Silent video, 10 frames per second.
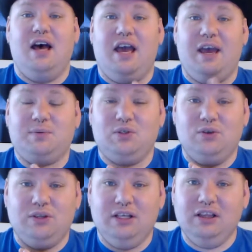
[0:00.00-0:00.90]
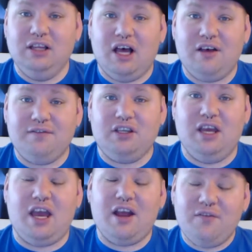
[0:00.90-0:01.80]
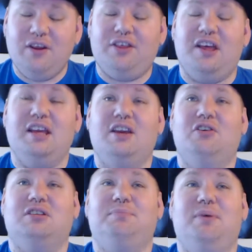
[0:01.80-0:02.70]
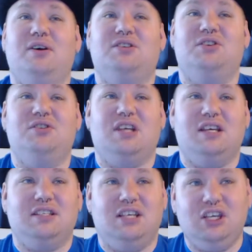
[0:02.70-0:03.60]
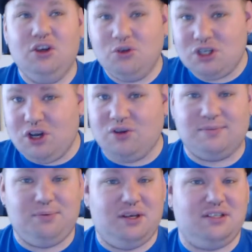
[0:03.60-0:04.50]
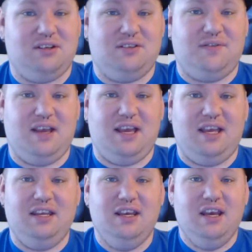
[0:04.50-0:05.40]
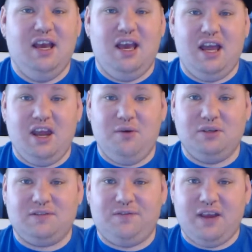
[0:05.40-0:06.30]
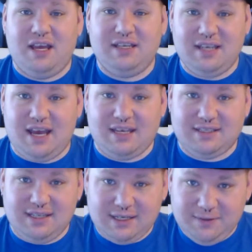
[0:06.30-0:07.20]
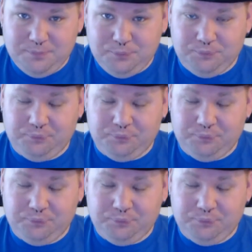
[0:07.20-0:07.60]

I absolutely loved everything Ghostbusters. I was a huge Ghostbusters fan, and it was fantastic.